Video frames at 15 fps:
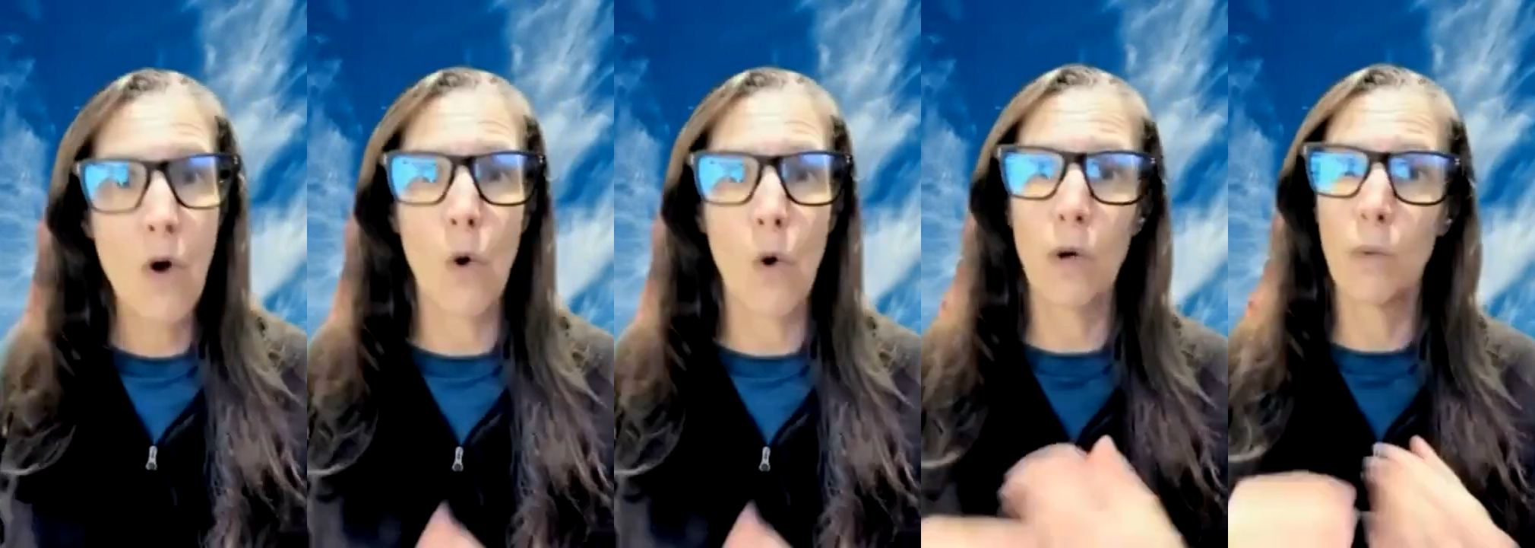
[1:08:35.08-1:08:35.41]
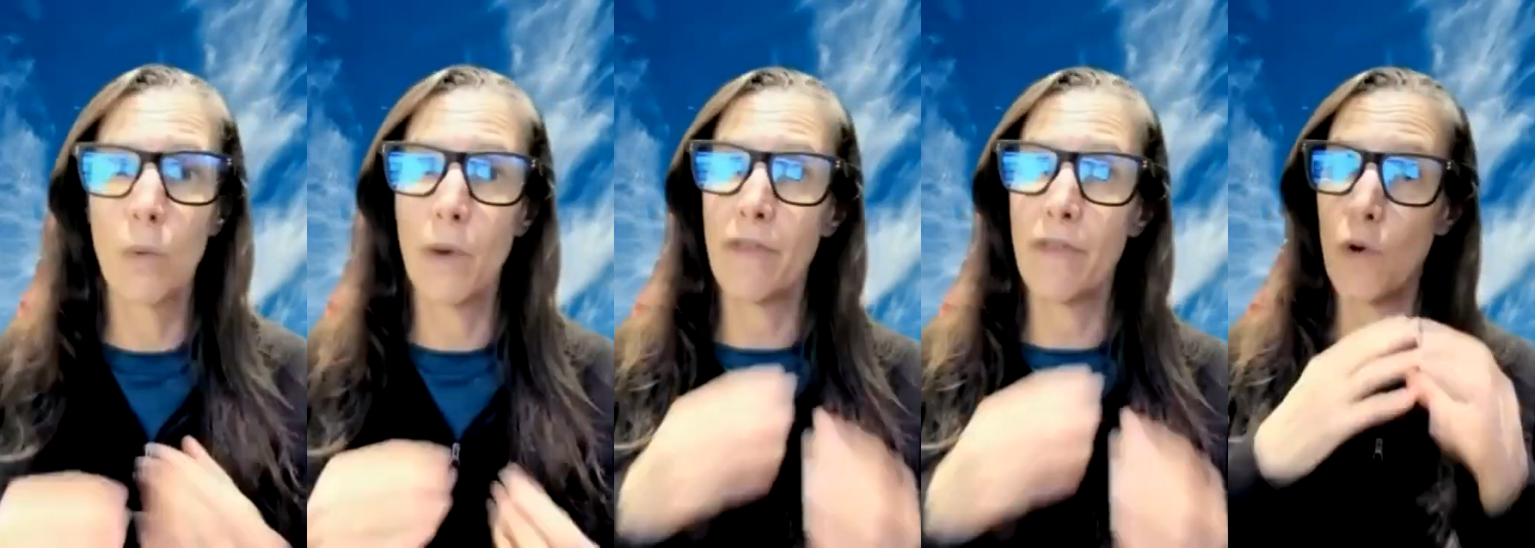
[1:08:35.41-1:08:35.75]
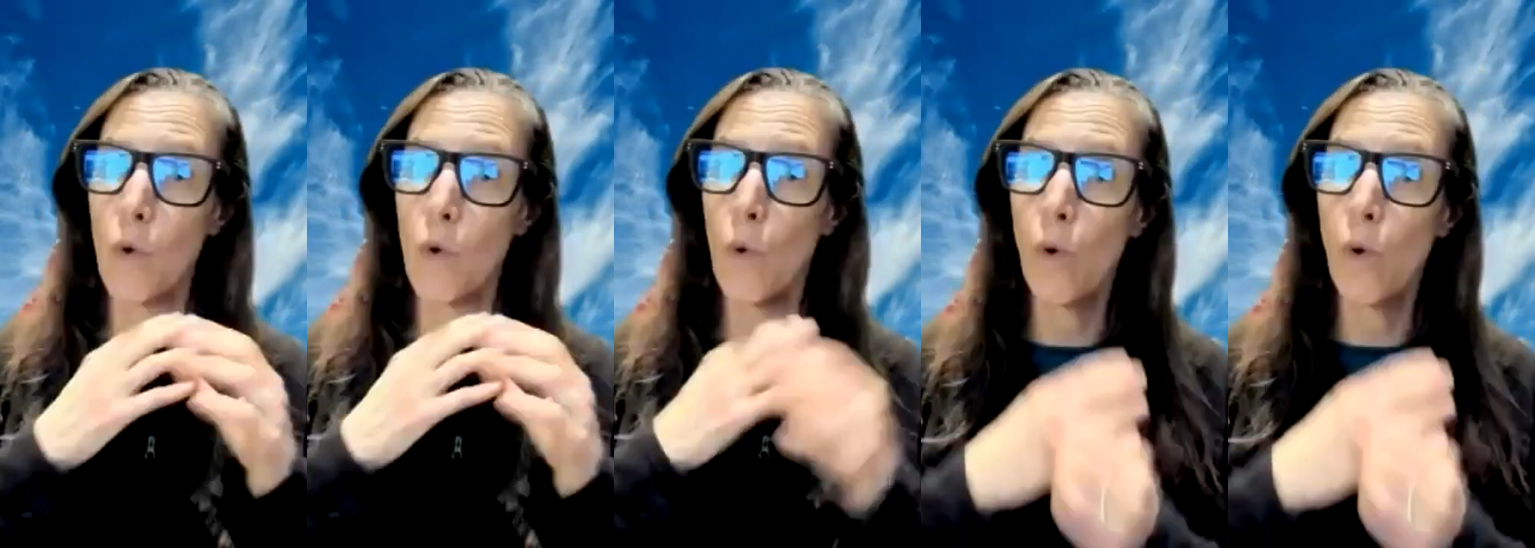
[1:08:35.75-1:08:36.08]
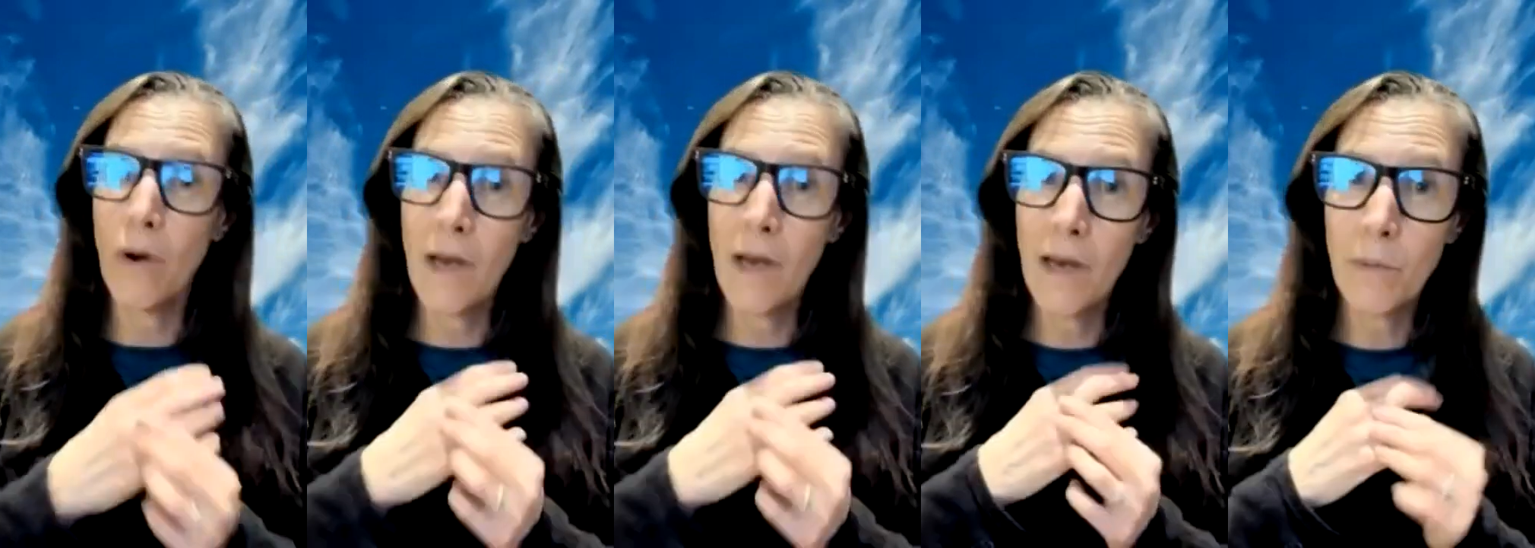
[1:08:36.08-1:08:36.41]
or with an
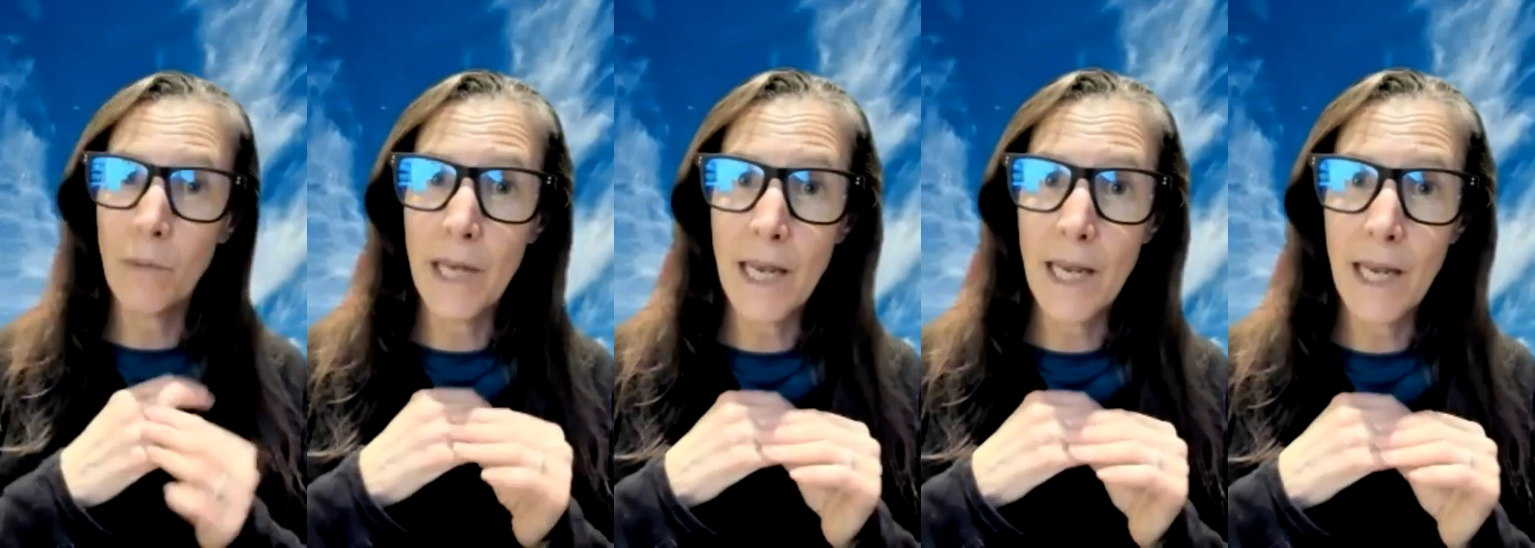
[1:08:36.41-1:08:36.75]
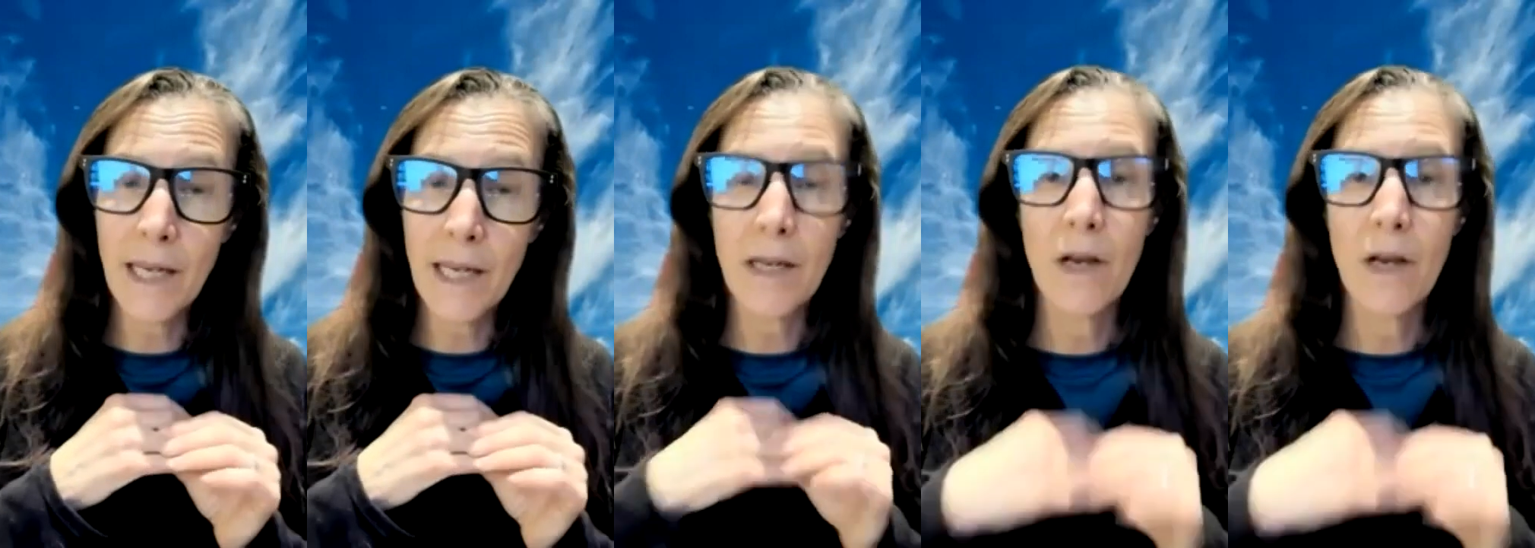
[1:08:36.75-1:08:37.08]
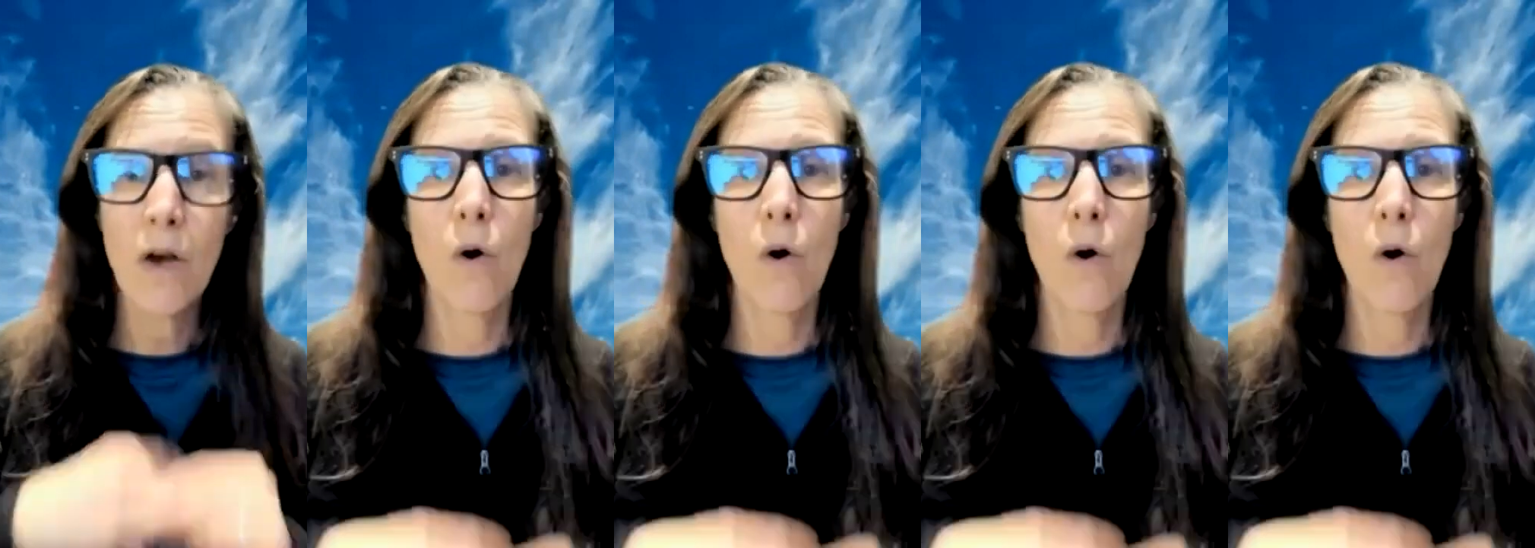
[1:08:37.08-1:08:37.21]
Aura ring,